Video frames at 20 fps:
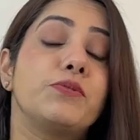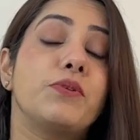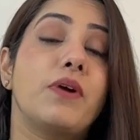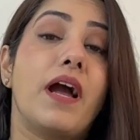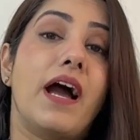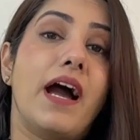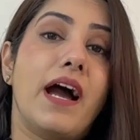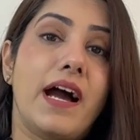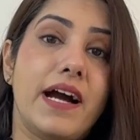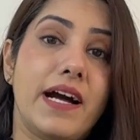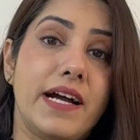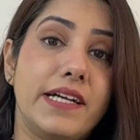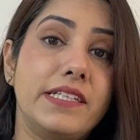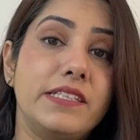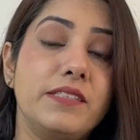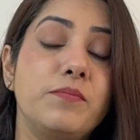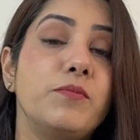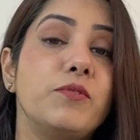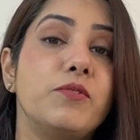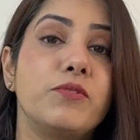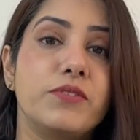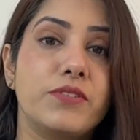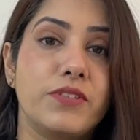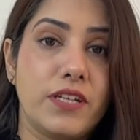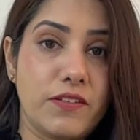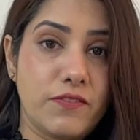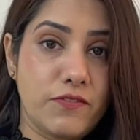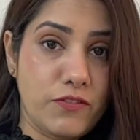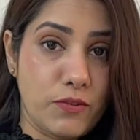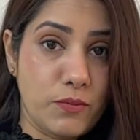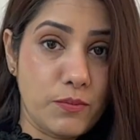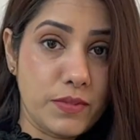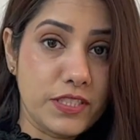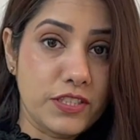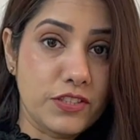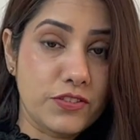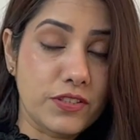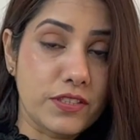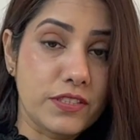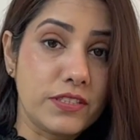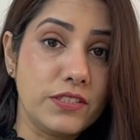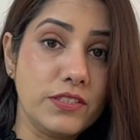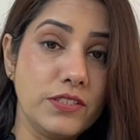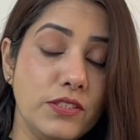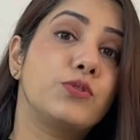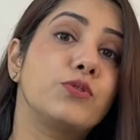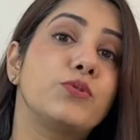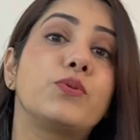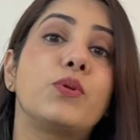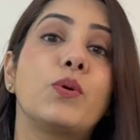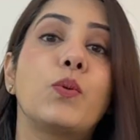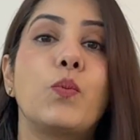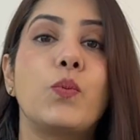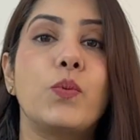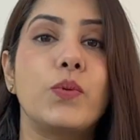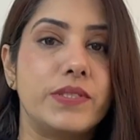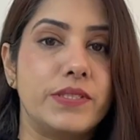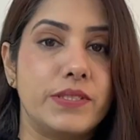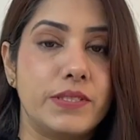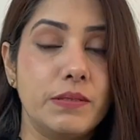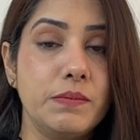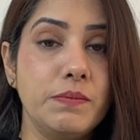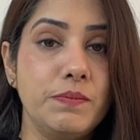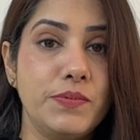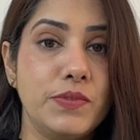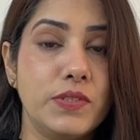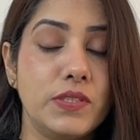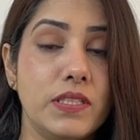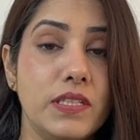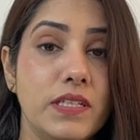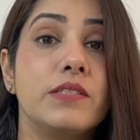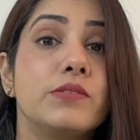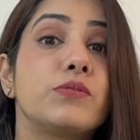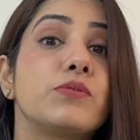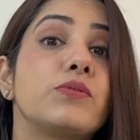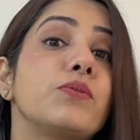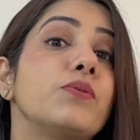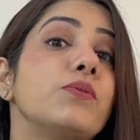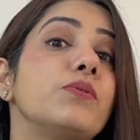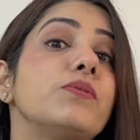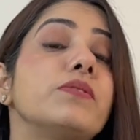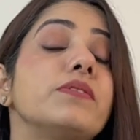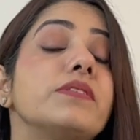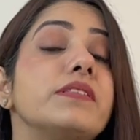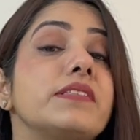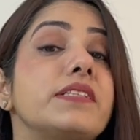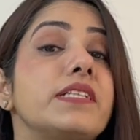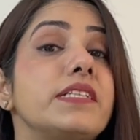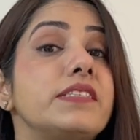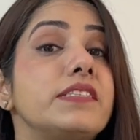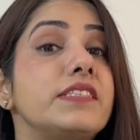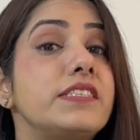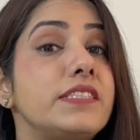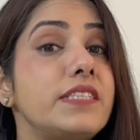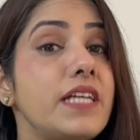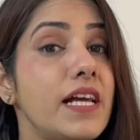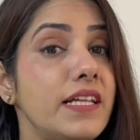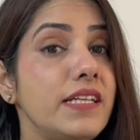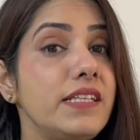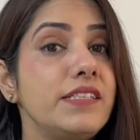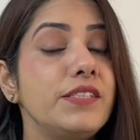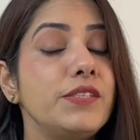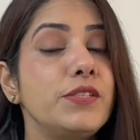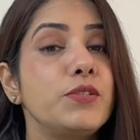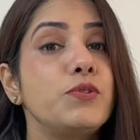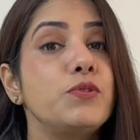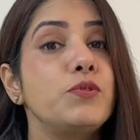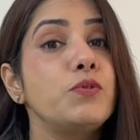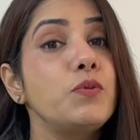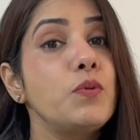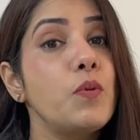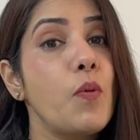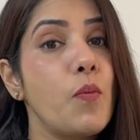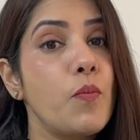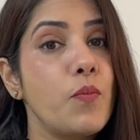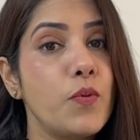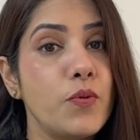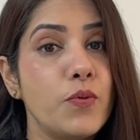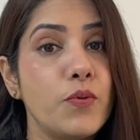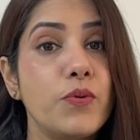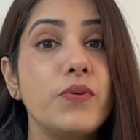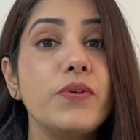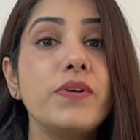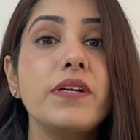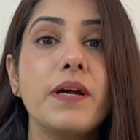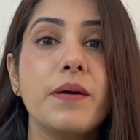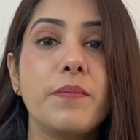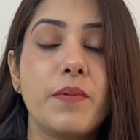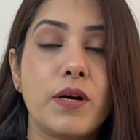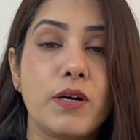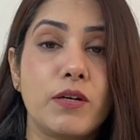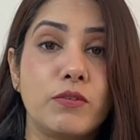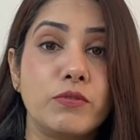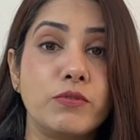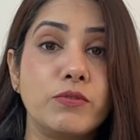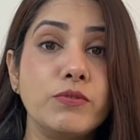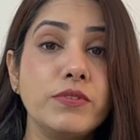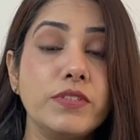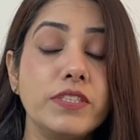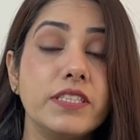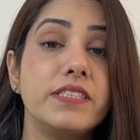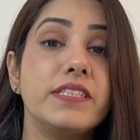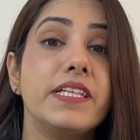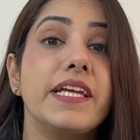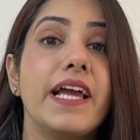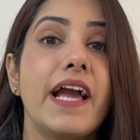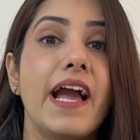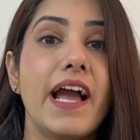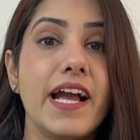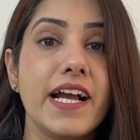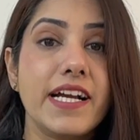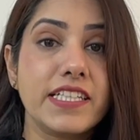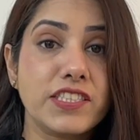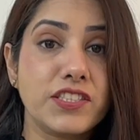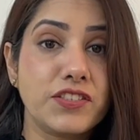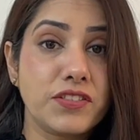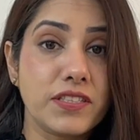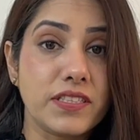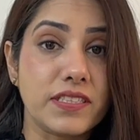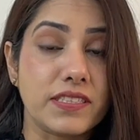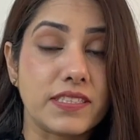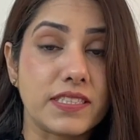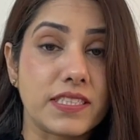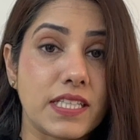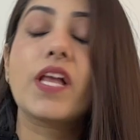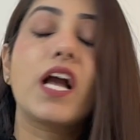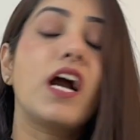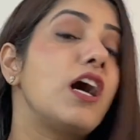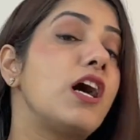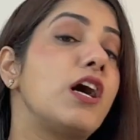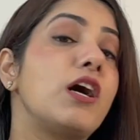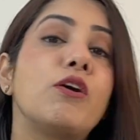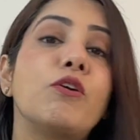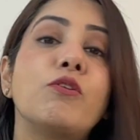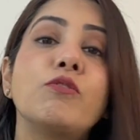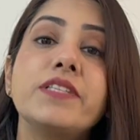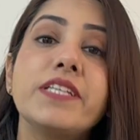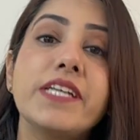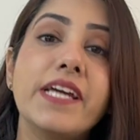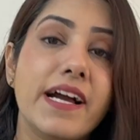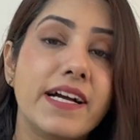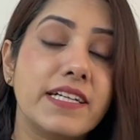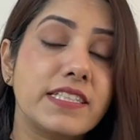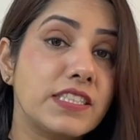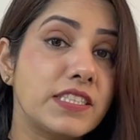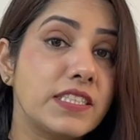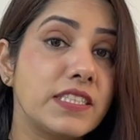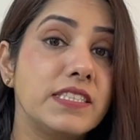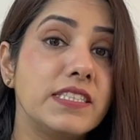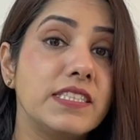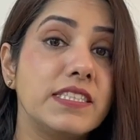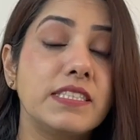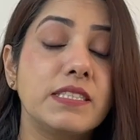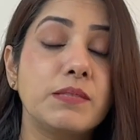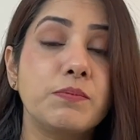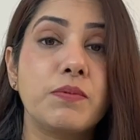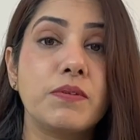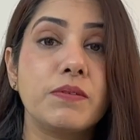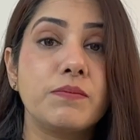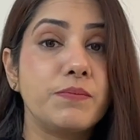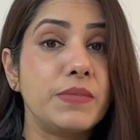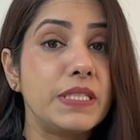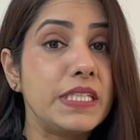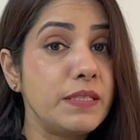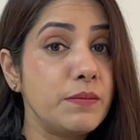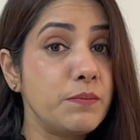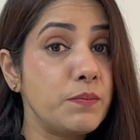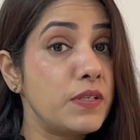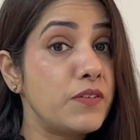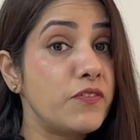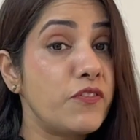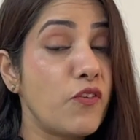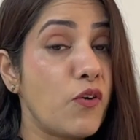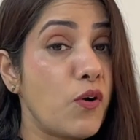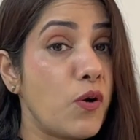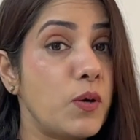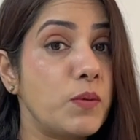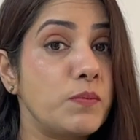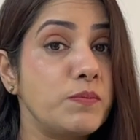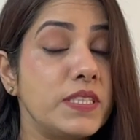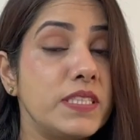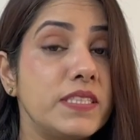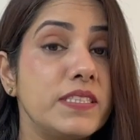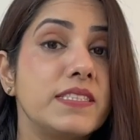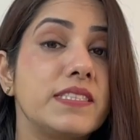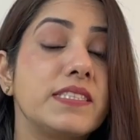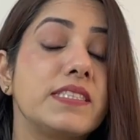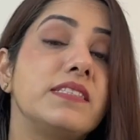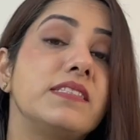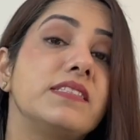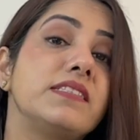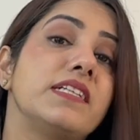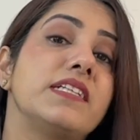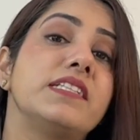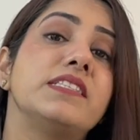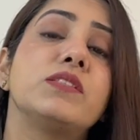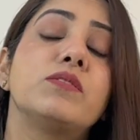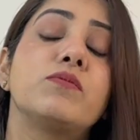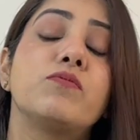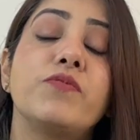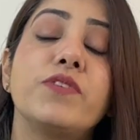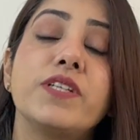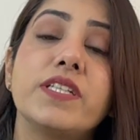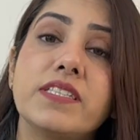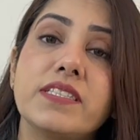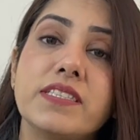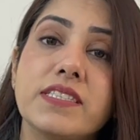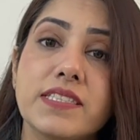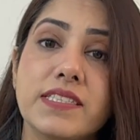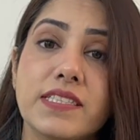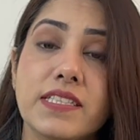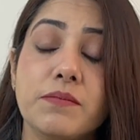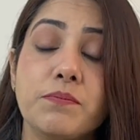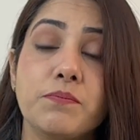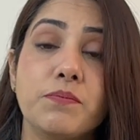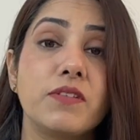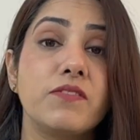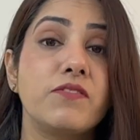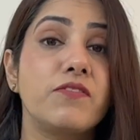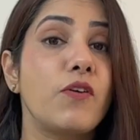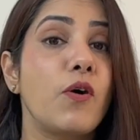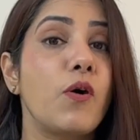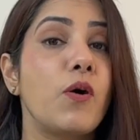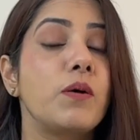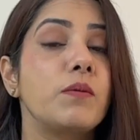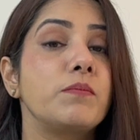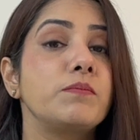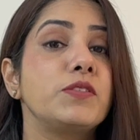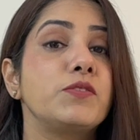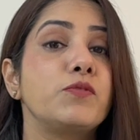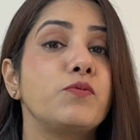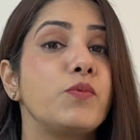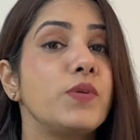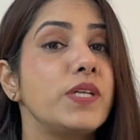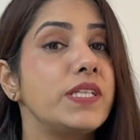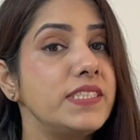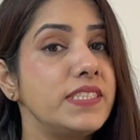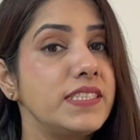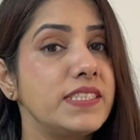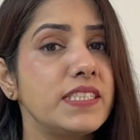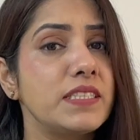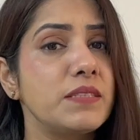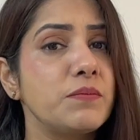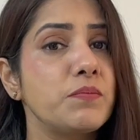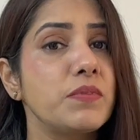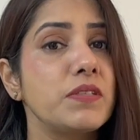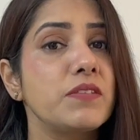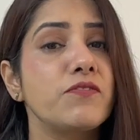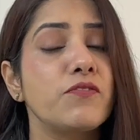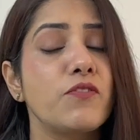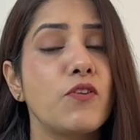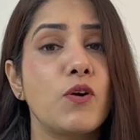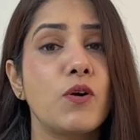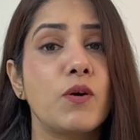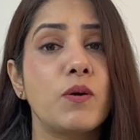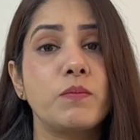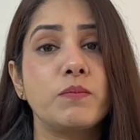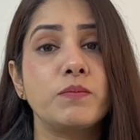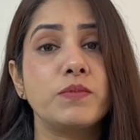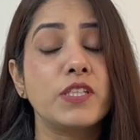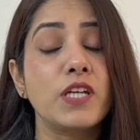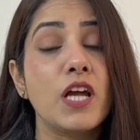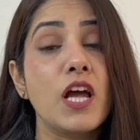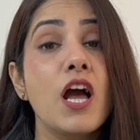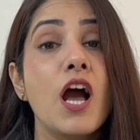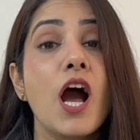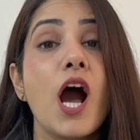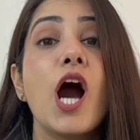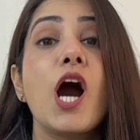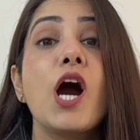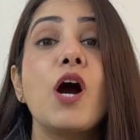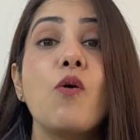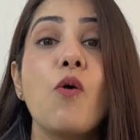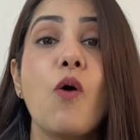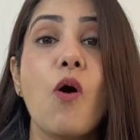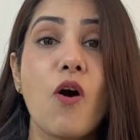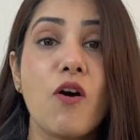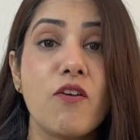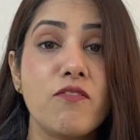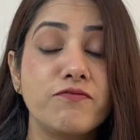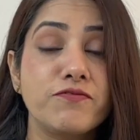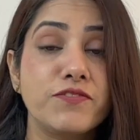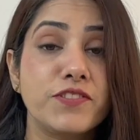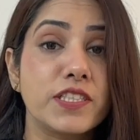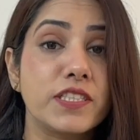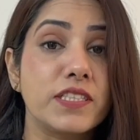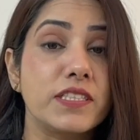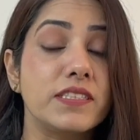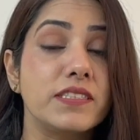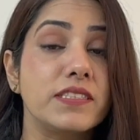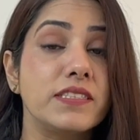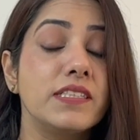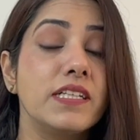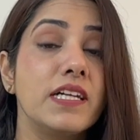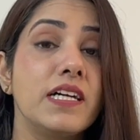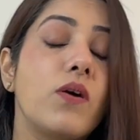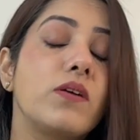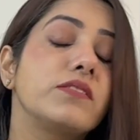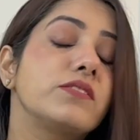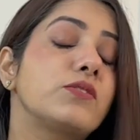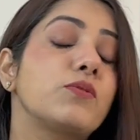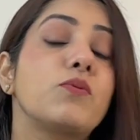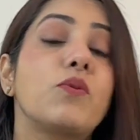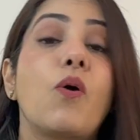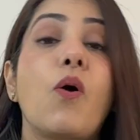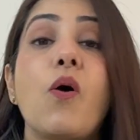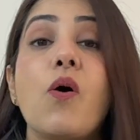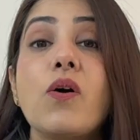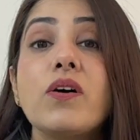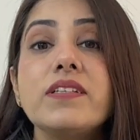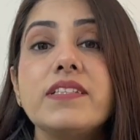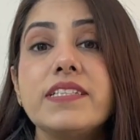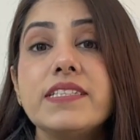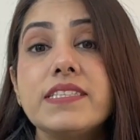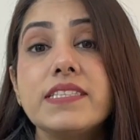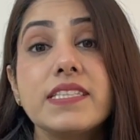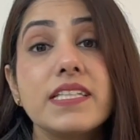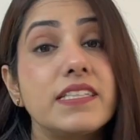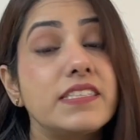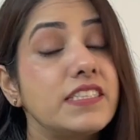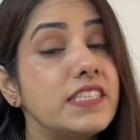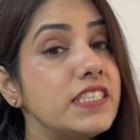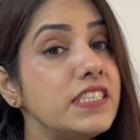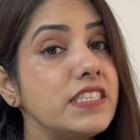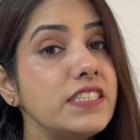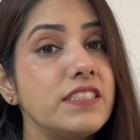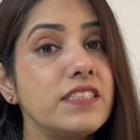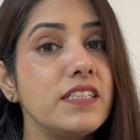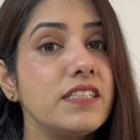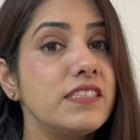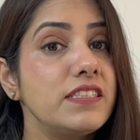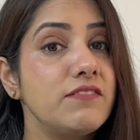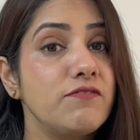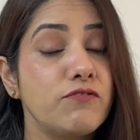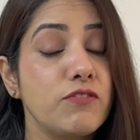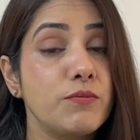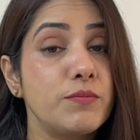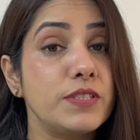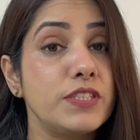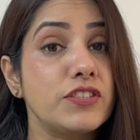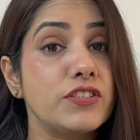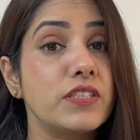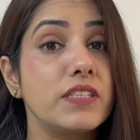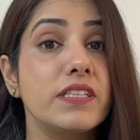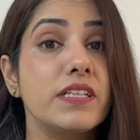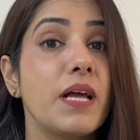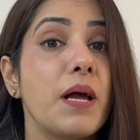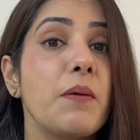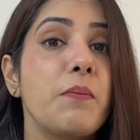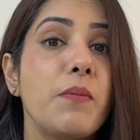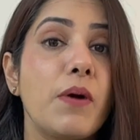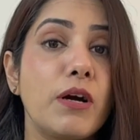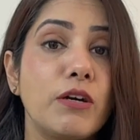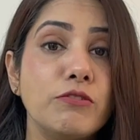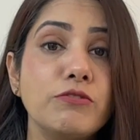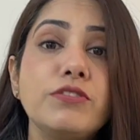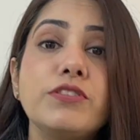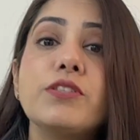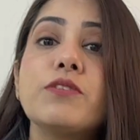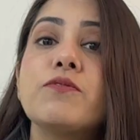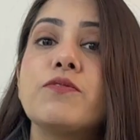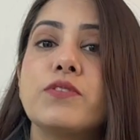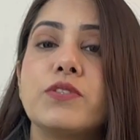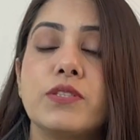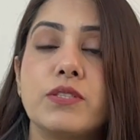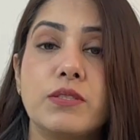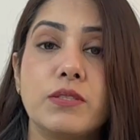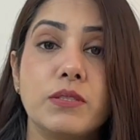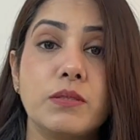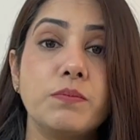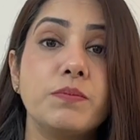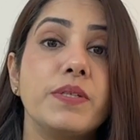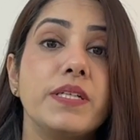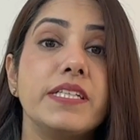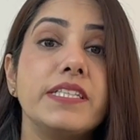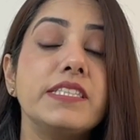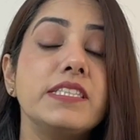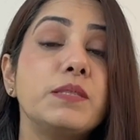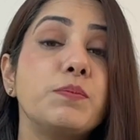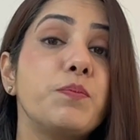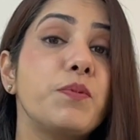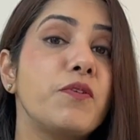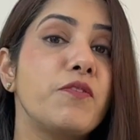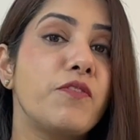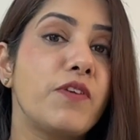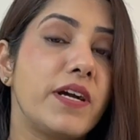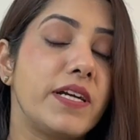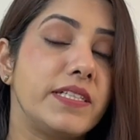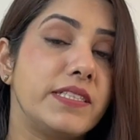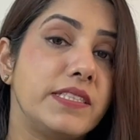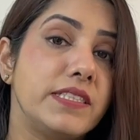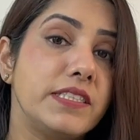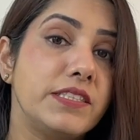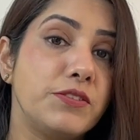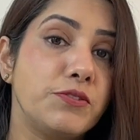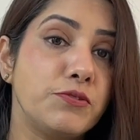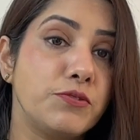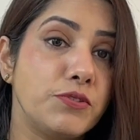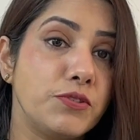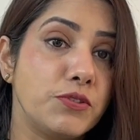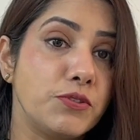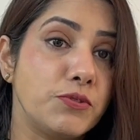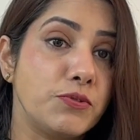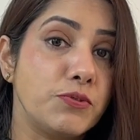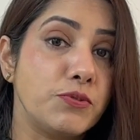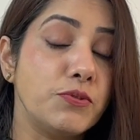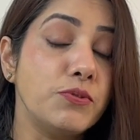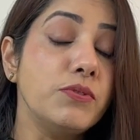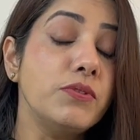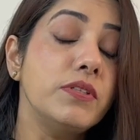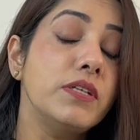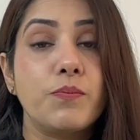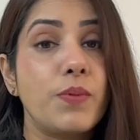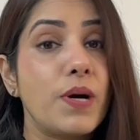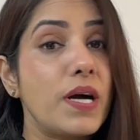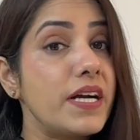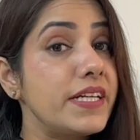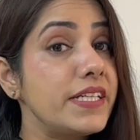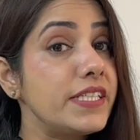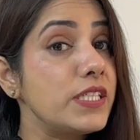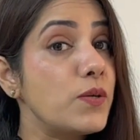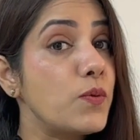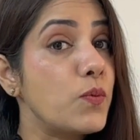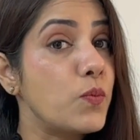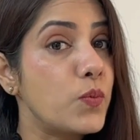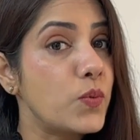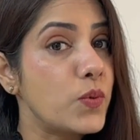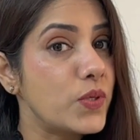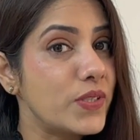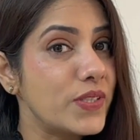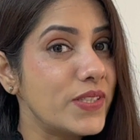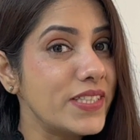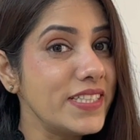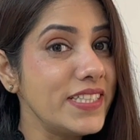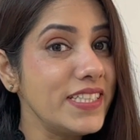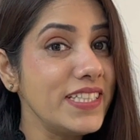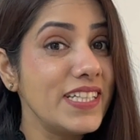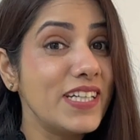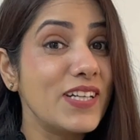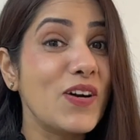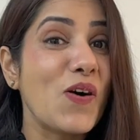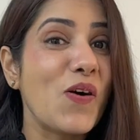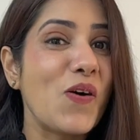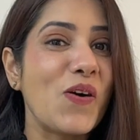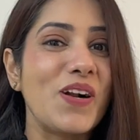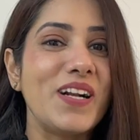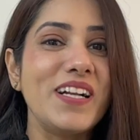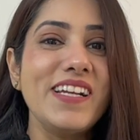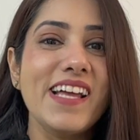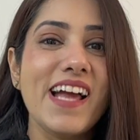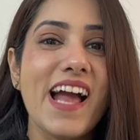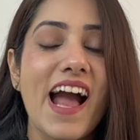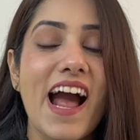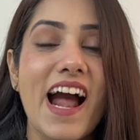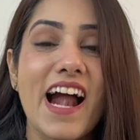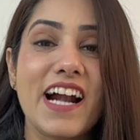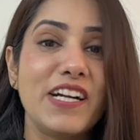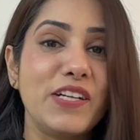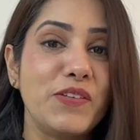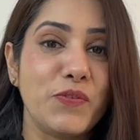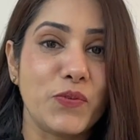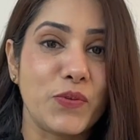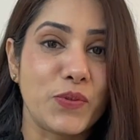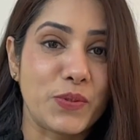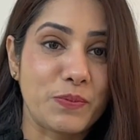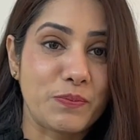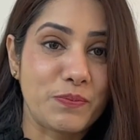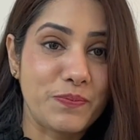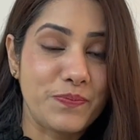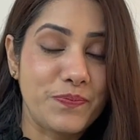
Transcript: to add more information to the verbs. So they tell you more about the actions, how the action is being performed in a sentence, where is it performed, when is it performed, how often. So all this additional information about a verb is provided to you by a word called adverb.